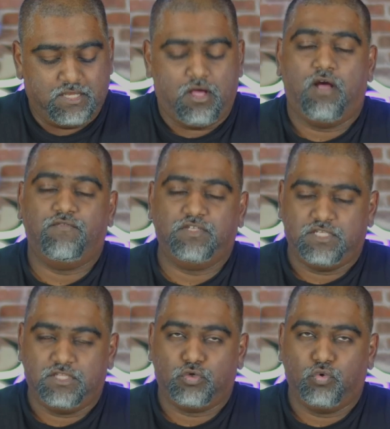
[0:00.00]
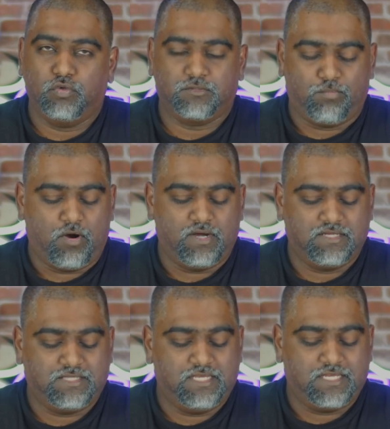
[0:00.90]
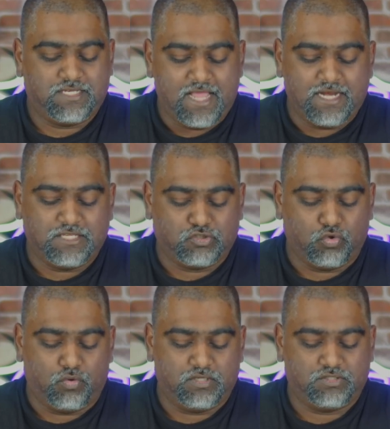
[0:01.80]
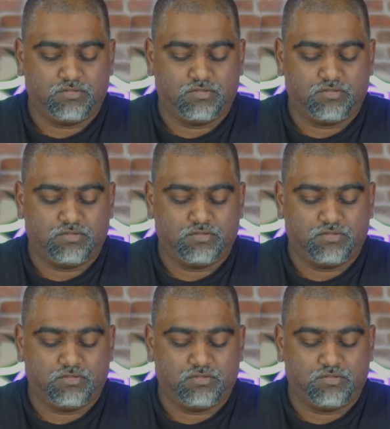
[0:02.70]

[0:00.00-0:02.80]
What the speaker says: obviously the coolest part, is the Katana Swords,